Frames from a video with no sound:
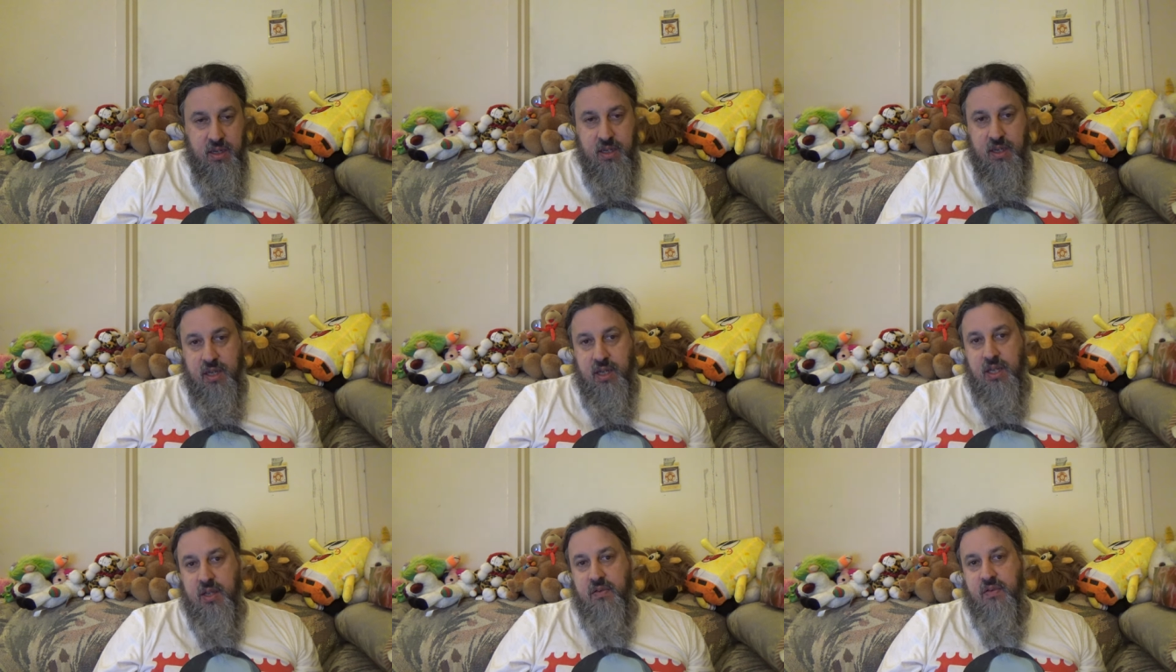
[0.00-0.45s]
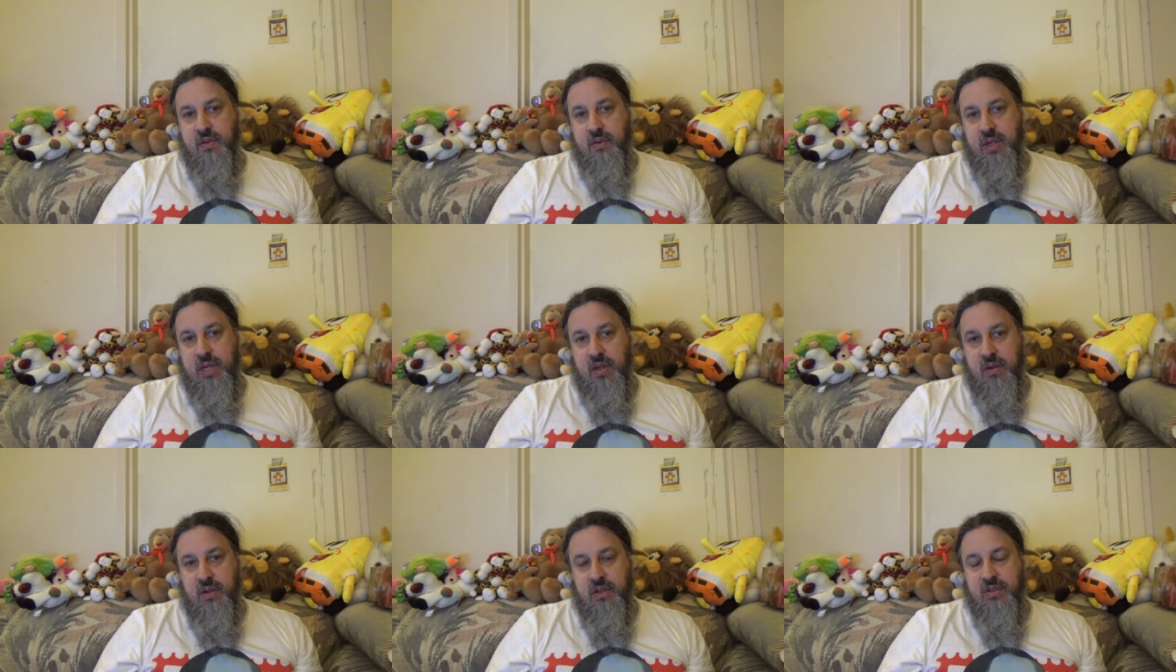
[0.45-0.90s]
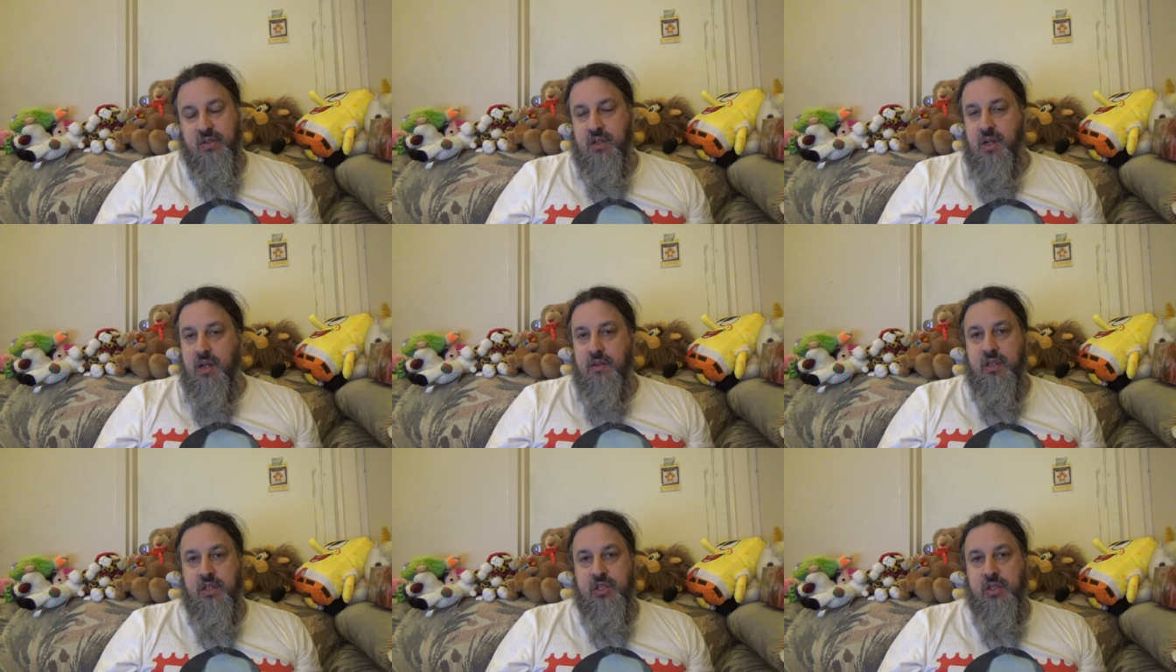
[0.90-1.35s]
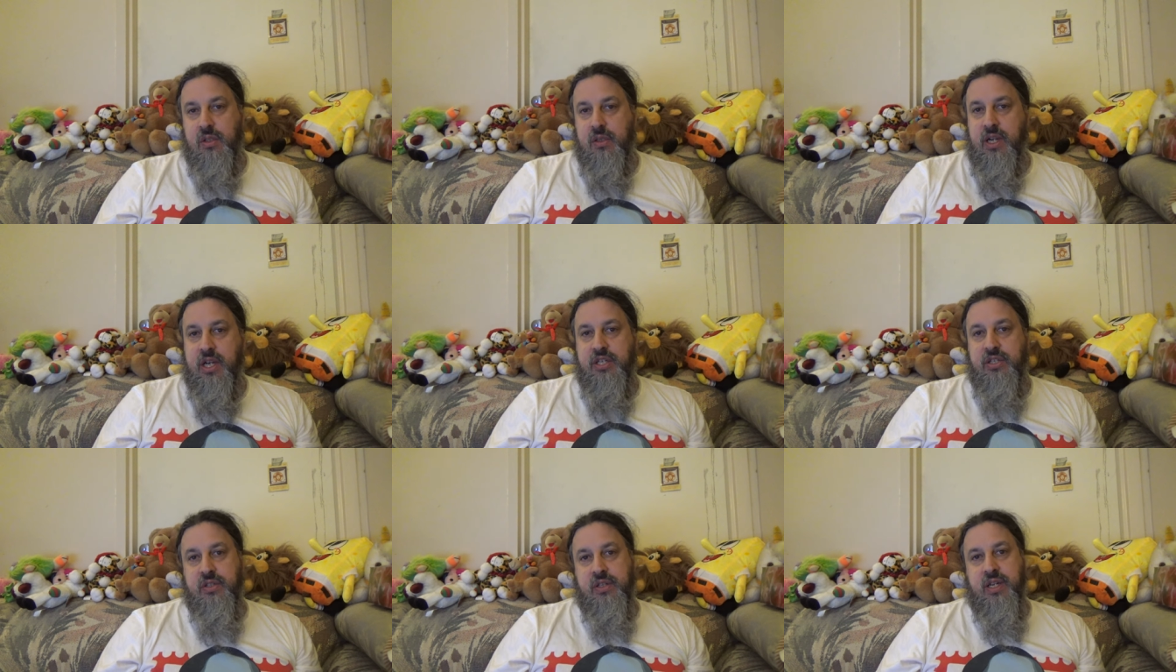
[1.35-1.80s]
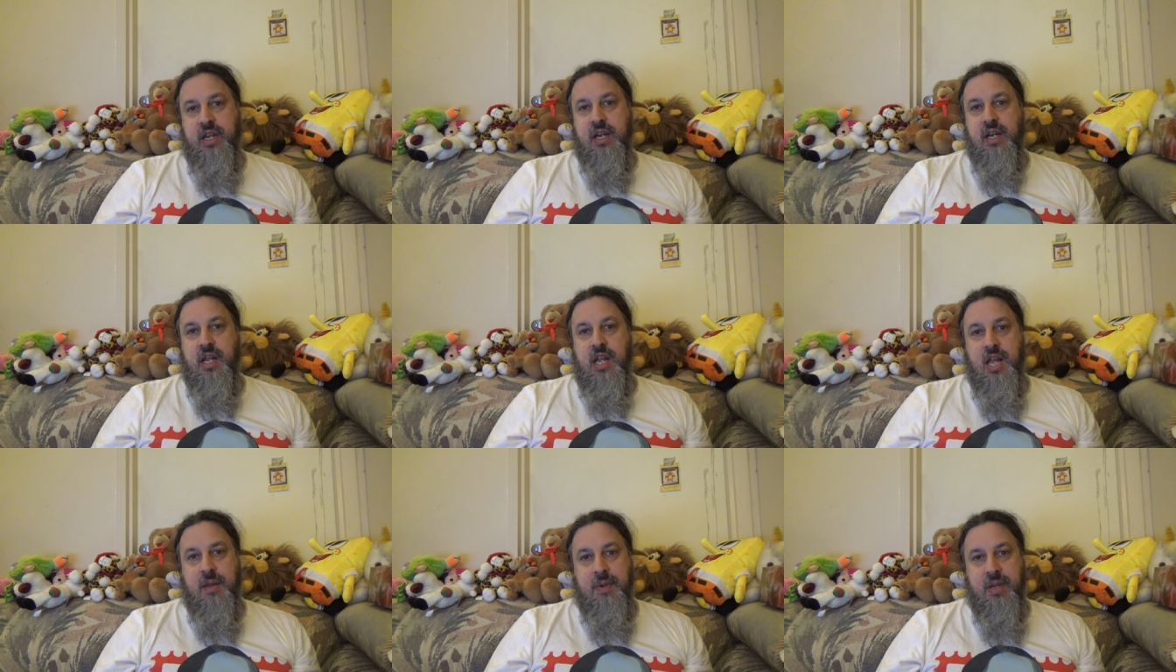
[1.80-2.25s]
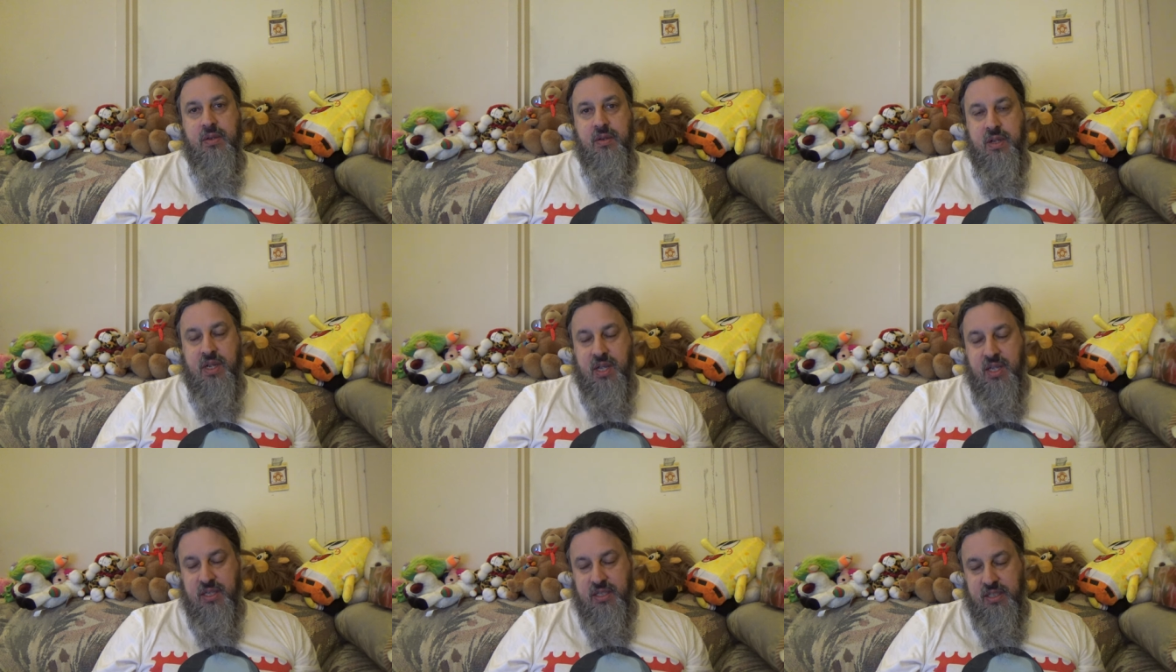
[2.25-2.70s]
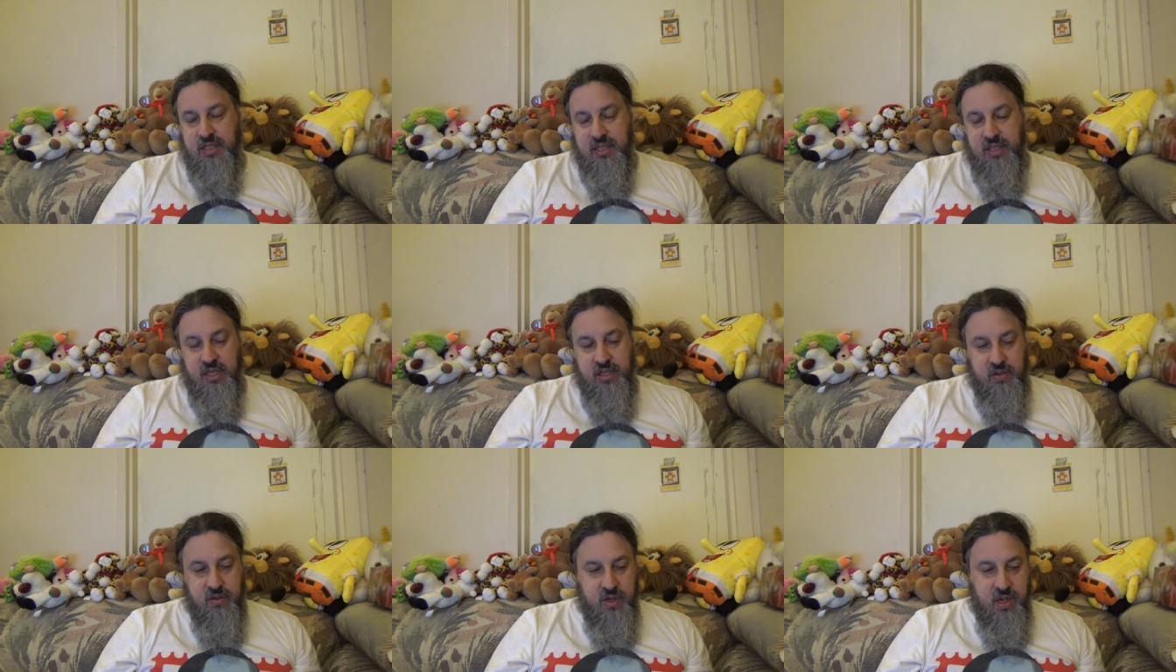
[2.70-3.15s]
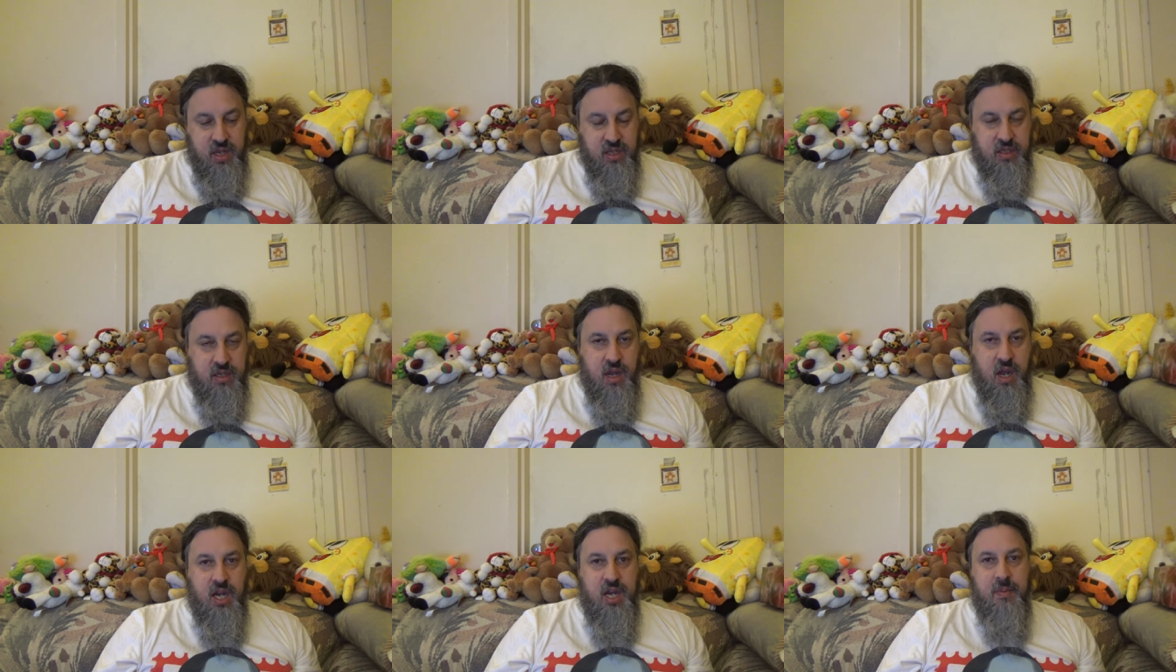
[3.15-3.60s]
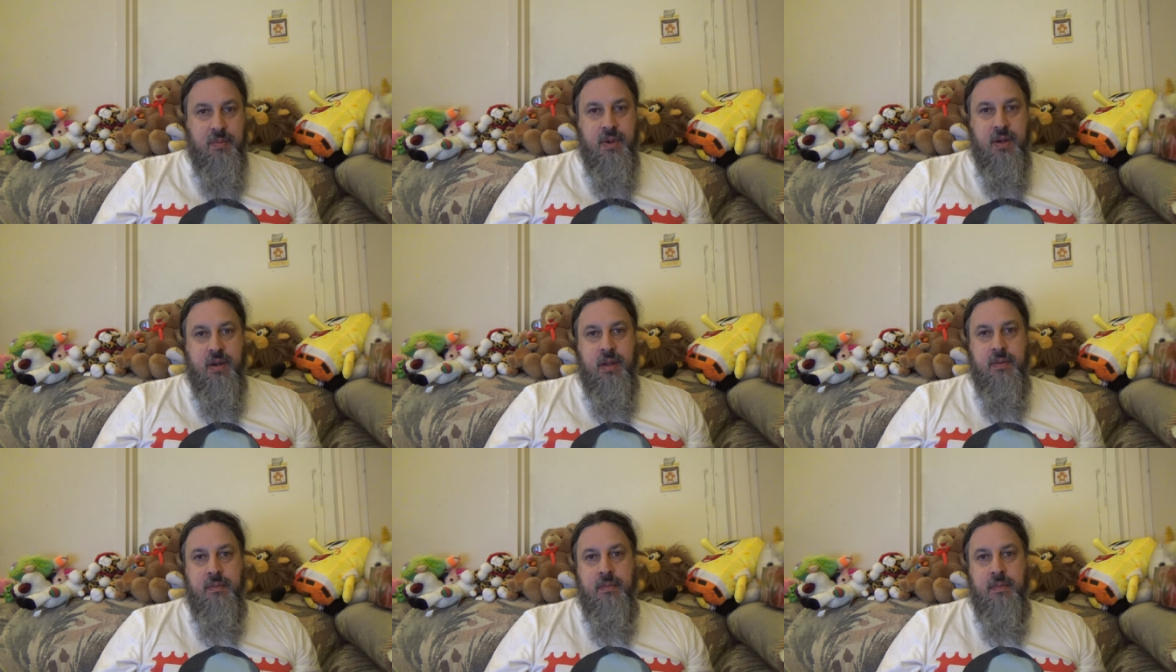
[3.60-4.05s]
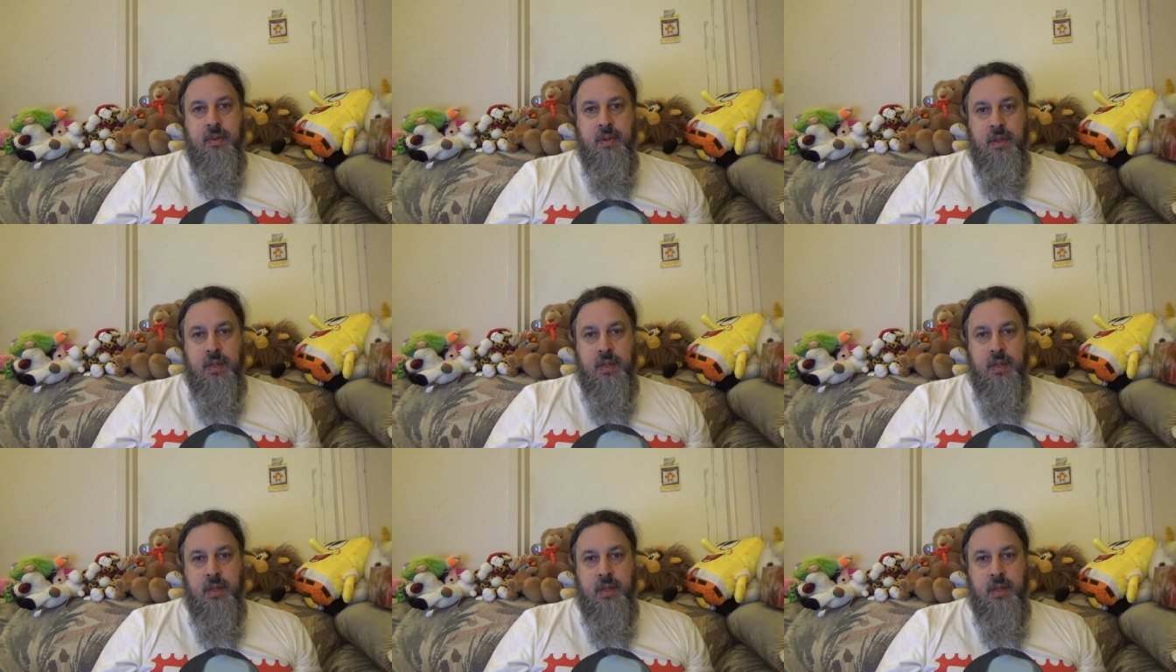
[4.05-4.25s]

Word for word: if you hear a song that you like, you can't hum it, you can't sing it, you can't talk about it,